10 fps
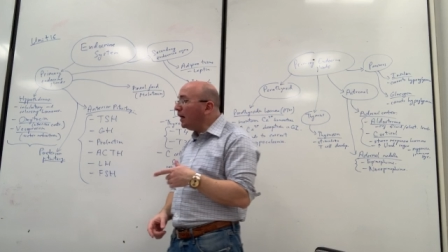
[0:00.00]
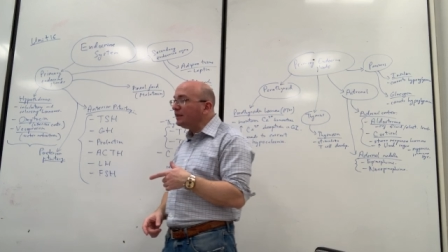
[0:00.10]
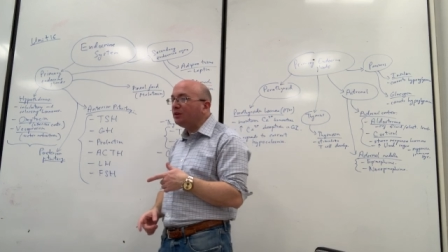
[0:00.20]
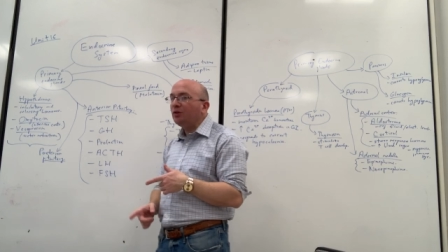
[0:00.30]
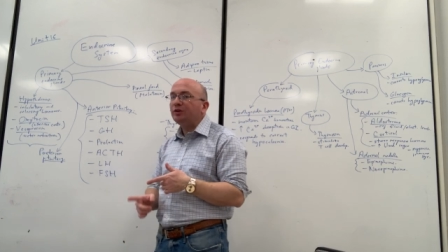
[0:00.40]

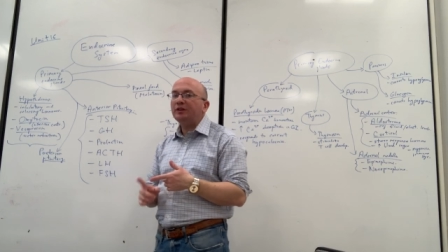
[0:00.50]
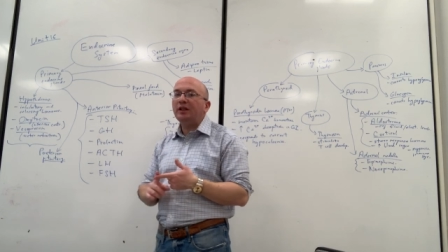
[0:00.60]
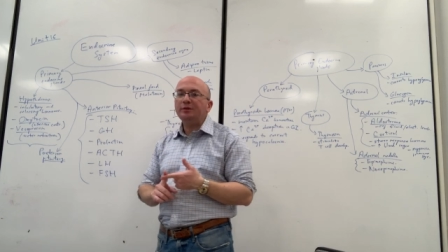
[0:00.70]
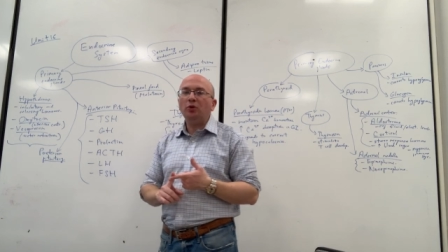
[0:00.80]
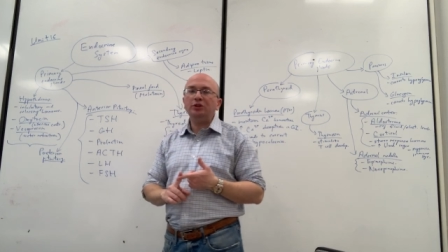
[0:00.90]
oxytocin
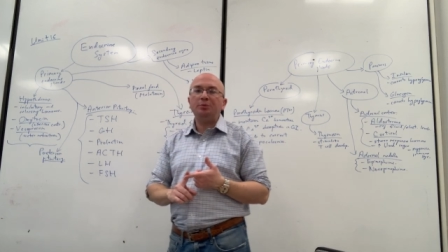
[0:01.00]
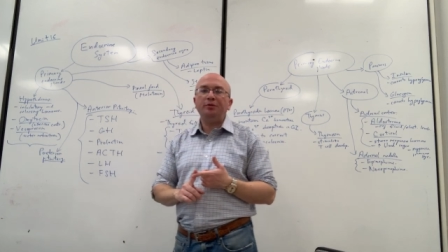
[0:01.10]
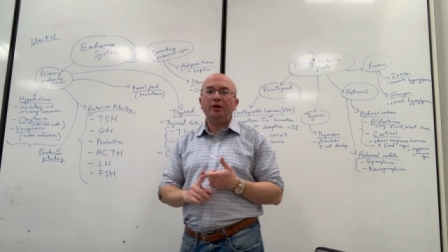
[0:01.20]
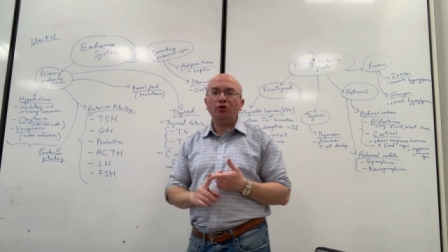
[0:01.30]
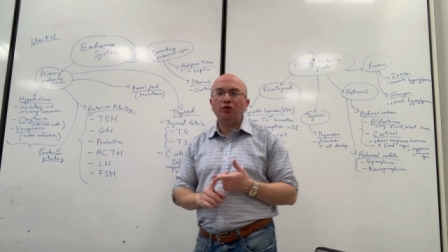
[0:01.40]
has multiple
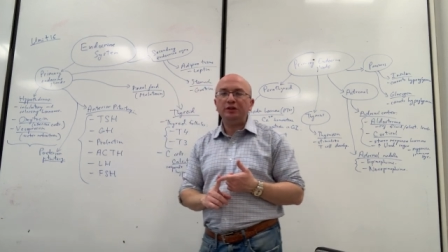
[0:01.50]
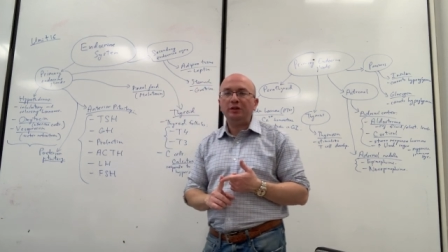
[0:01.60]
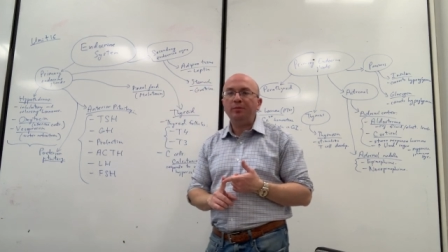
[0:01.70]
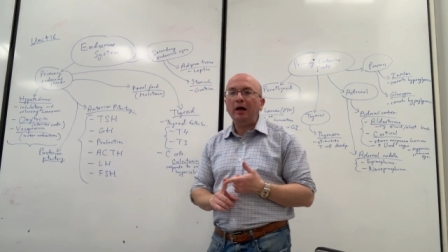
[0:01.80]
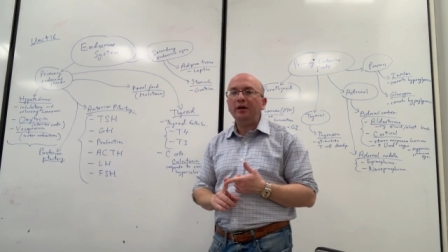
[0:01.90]
functions
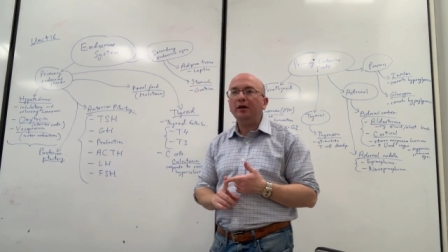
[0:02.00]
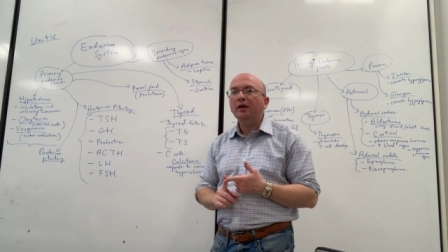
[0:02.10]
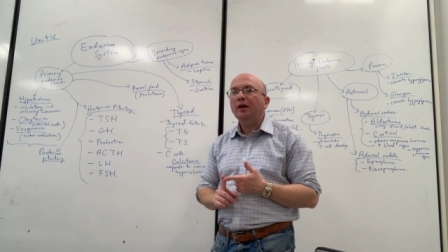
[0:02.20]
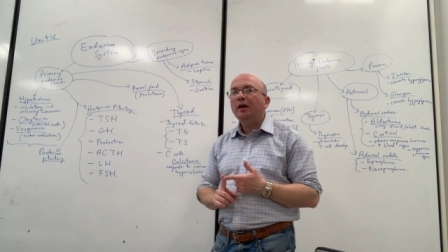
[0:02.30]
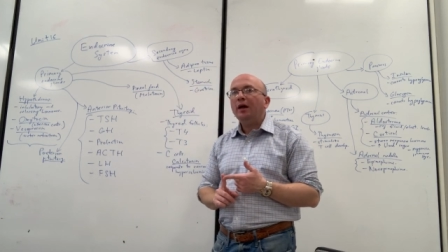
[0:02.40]
in the
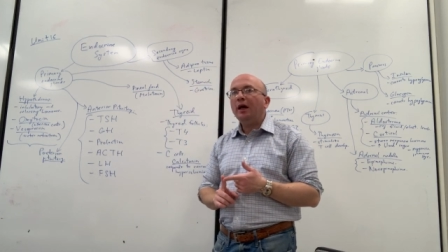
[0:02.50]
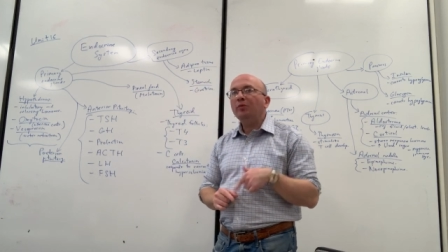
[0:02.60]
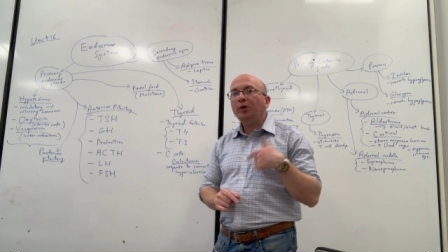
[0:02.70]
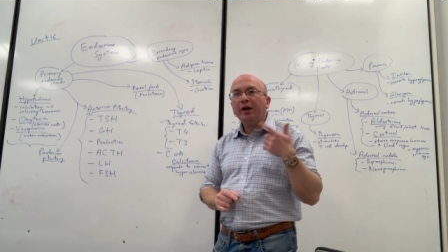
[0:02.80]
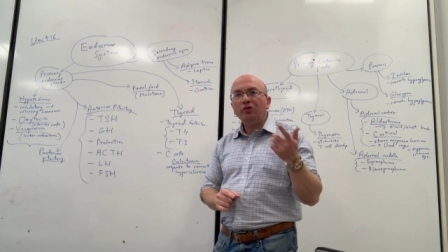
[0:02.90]
body,
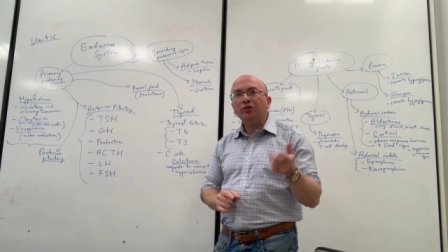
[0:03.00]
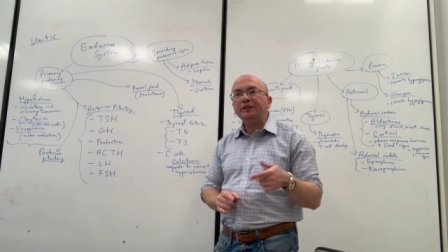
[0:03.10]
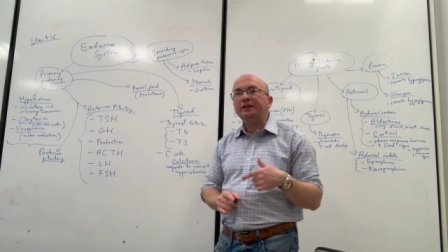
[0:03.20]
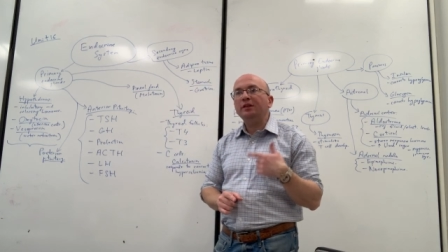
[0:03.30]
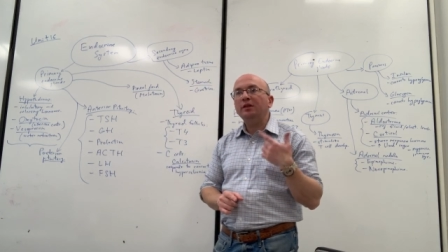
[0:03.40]
and we're actually
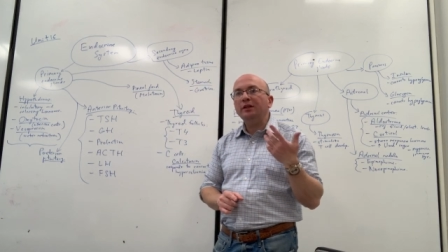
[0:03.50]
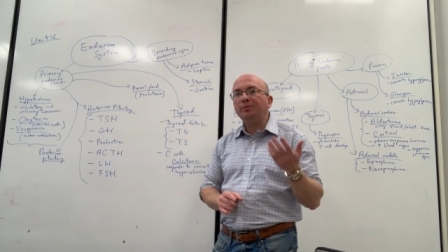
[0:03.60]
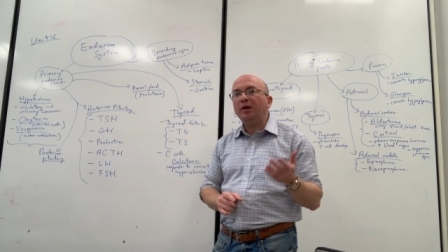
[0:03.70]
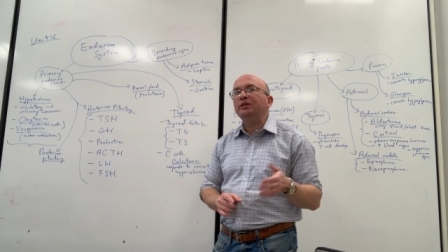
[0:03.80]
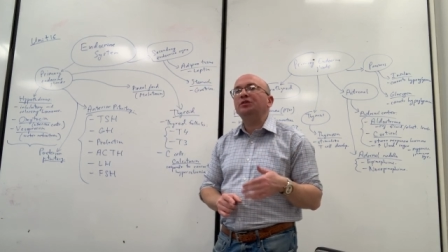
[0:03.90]
still in the
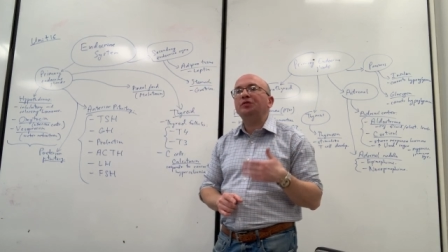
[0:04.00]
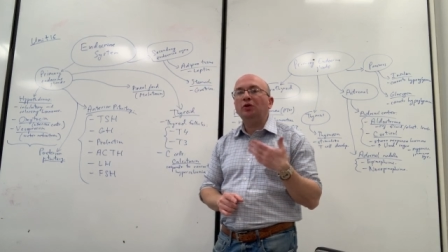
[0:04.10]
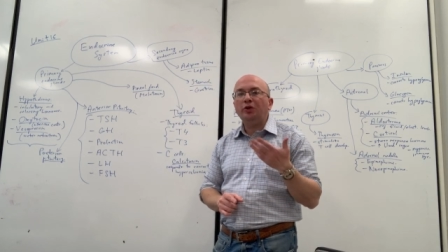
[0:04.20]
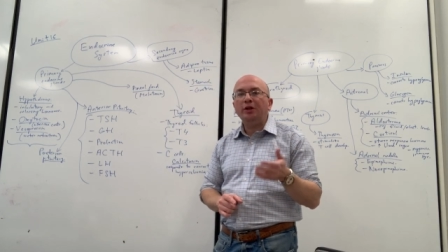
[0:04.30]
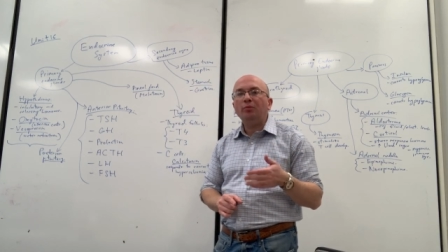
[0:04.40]
process of
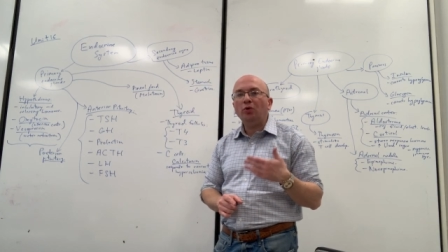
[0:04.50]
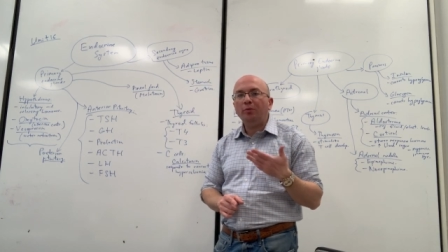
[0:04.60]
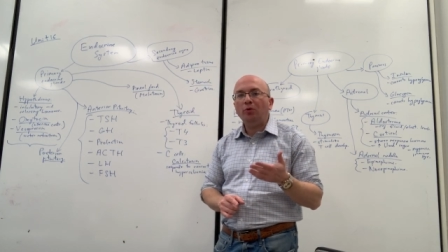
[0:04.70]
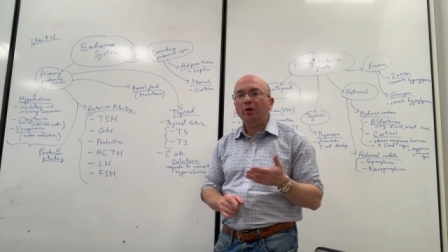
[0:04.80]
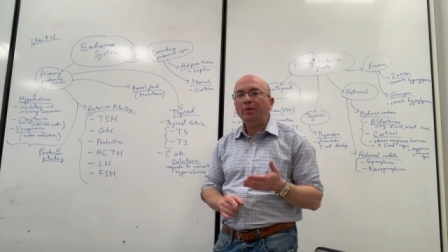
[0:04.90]
learning more
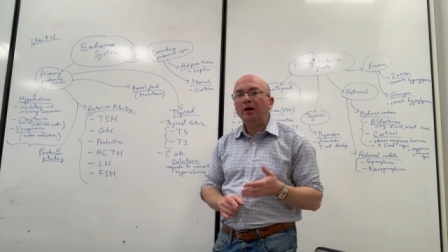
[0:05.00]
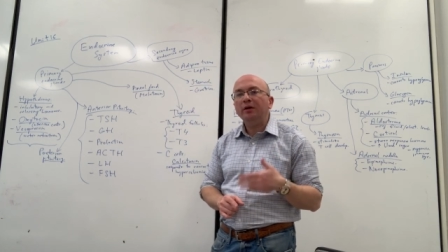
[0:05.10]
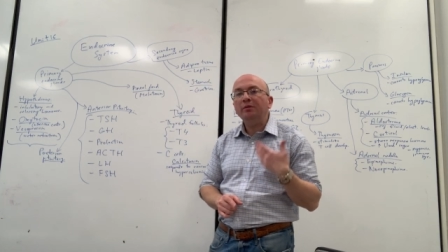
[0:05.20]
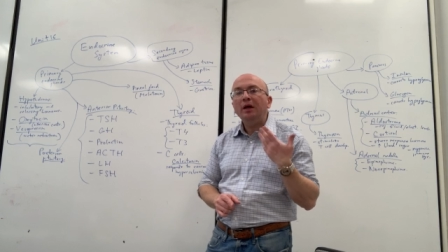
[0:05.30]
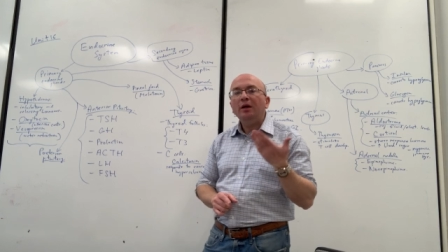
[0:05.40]
and more about
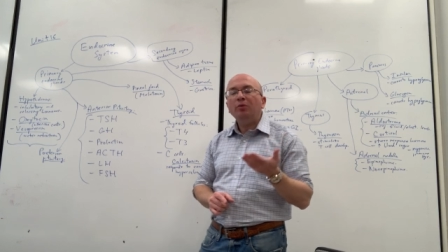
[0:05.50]
it.